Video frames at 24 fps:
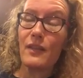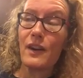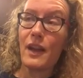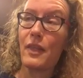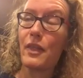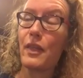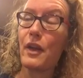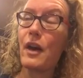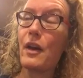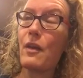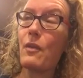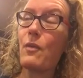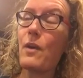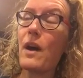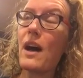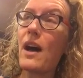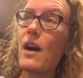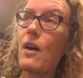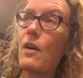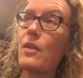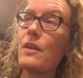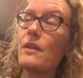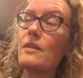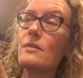And I thought,
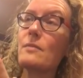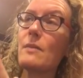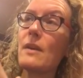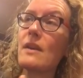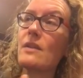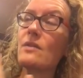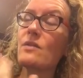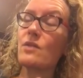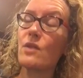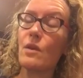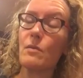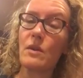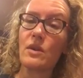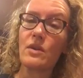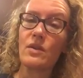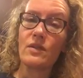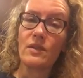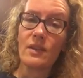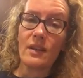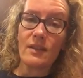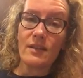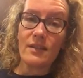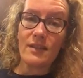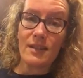wow, this makes so much
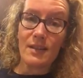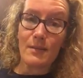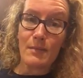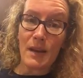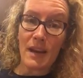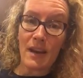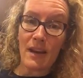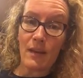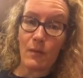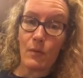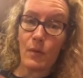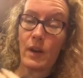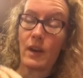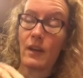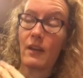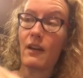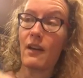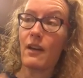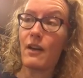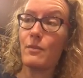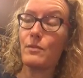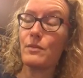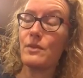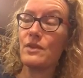sense to me when it
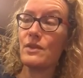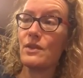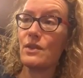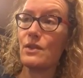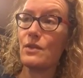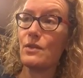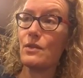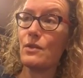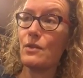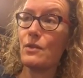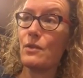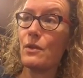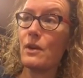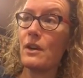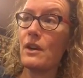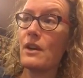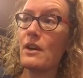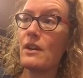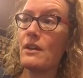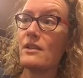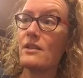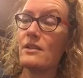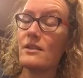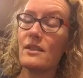comes to
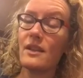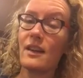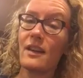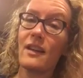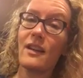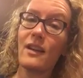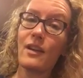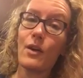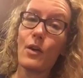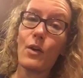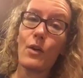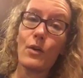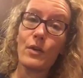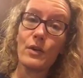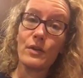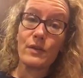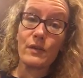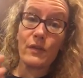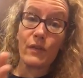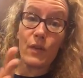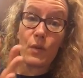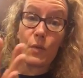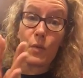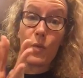setting
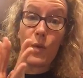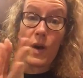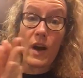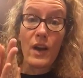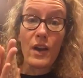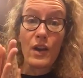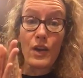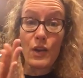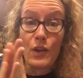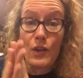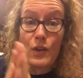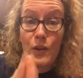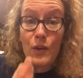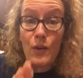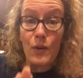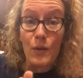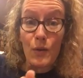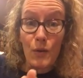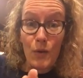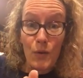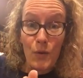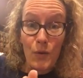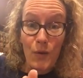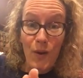goals for what
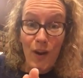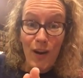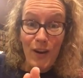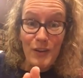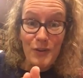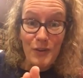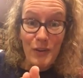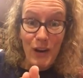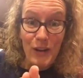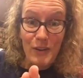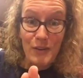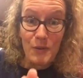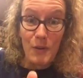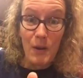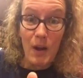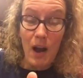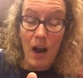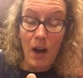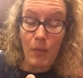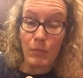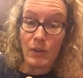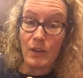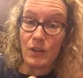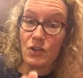you are trying to
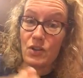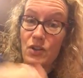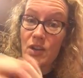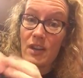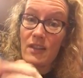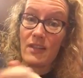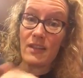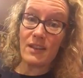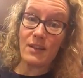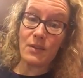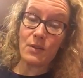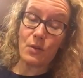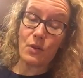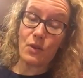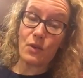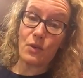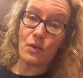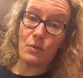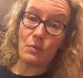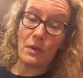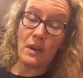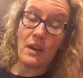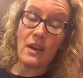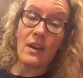accomplish in this
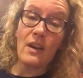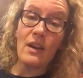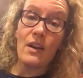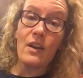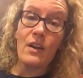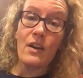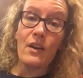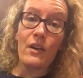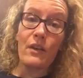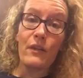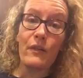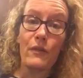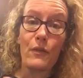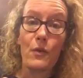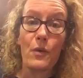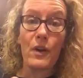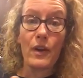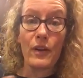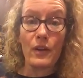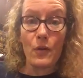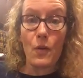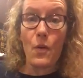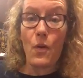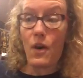group
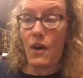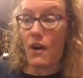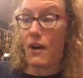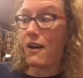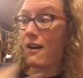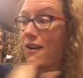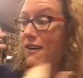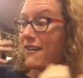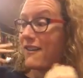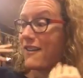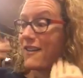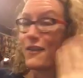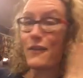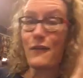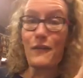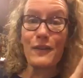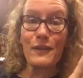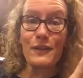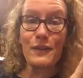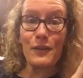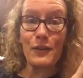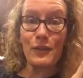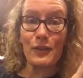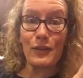for your
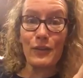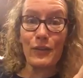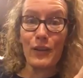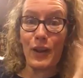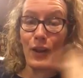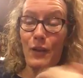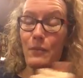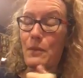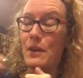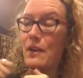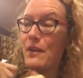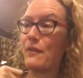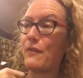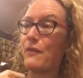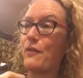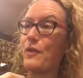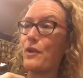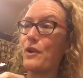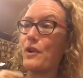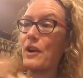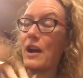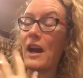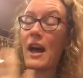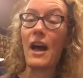physical development,
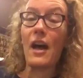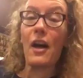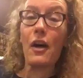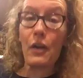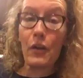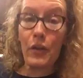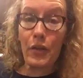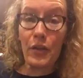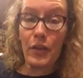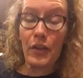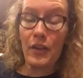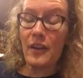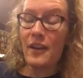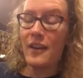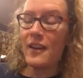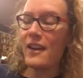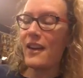for your health.